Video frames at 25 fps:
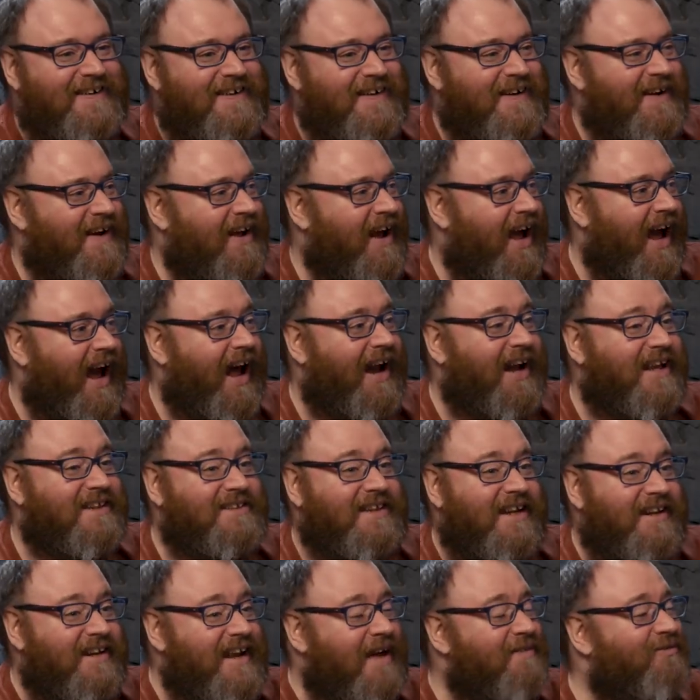But, and right. it's
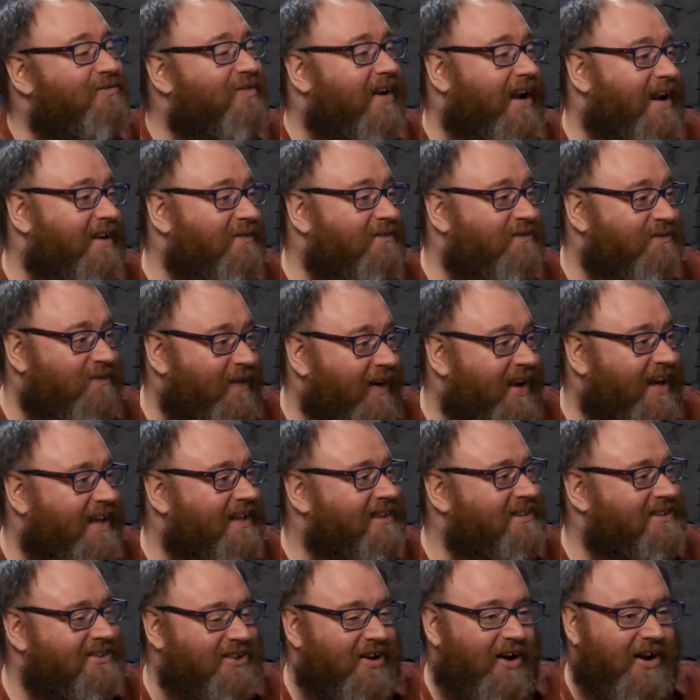a never-ending
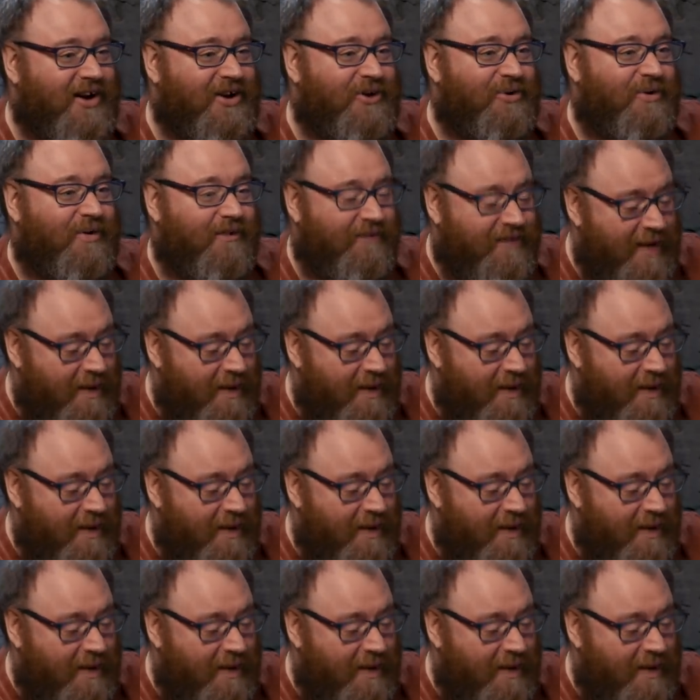fucking cycle of